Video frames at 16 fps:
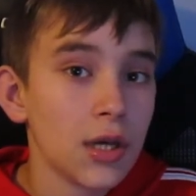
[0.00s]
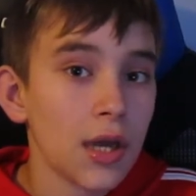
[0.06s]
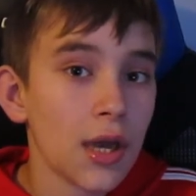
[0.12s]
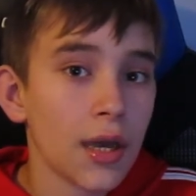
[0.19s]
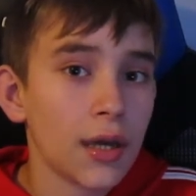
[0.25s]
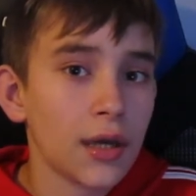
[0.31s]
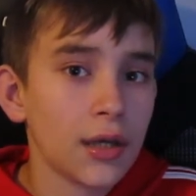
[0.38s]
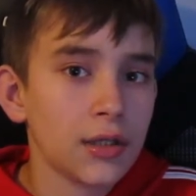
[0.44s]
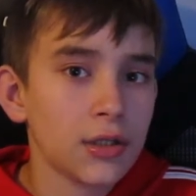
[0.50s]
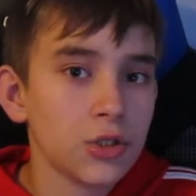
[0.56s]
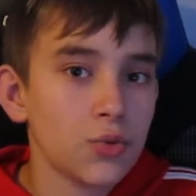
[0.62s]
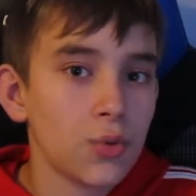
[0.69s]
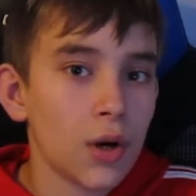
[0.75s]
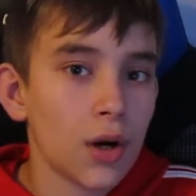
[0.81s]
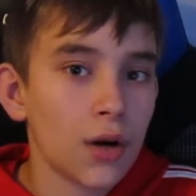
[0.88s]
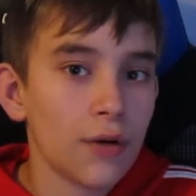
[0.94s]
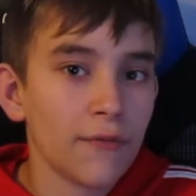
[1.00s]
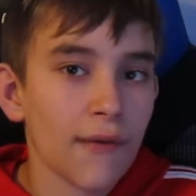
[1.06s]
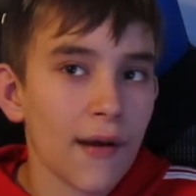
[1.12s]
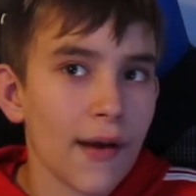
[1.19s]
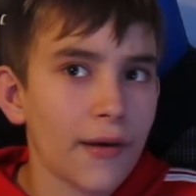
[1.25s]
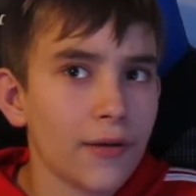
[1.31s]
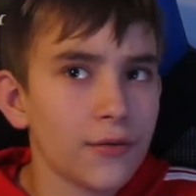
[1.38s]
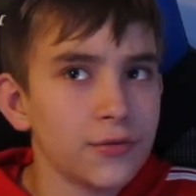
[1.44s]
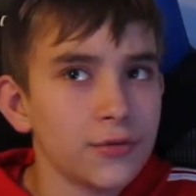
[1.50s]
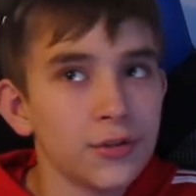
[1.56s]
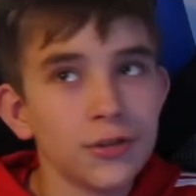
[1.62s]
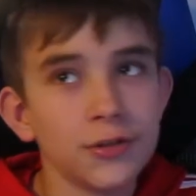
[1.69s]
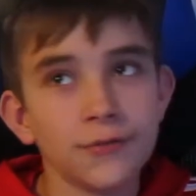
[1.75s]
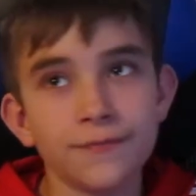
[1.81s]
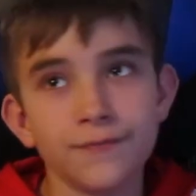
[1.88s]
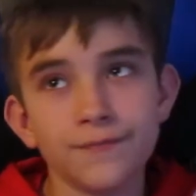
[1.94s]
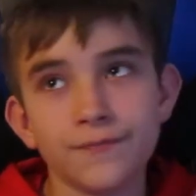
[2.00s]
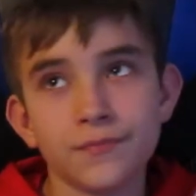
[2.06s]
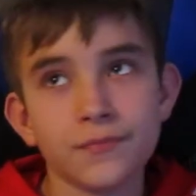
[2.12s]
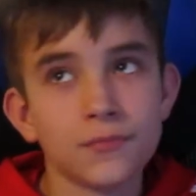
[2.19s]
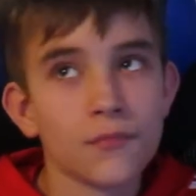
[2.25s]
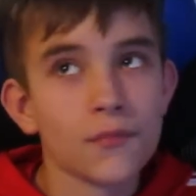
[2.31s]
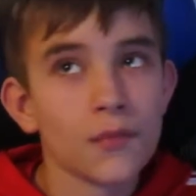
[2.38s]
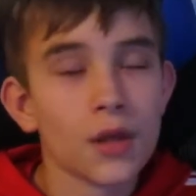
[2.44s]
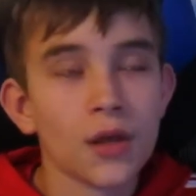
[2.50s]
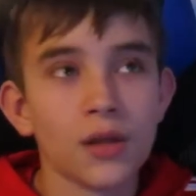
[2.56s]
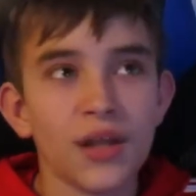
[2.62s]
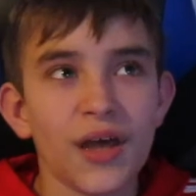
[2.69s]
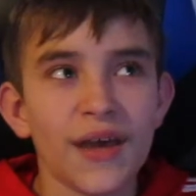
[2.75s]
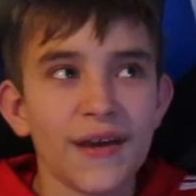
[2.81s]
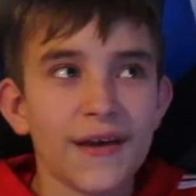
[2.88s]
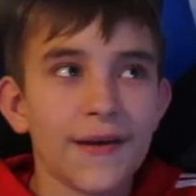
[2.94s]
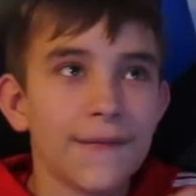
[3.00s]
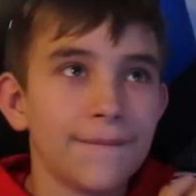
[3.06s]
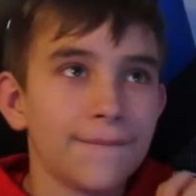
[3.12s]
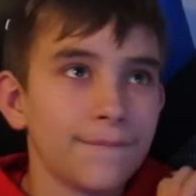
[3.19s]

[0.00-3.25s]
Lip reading: and you want around like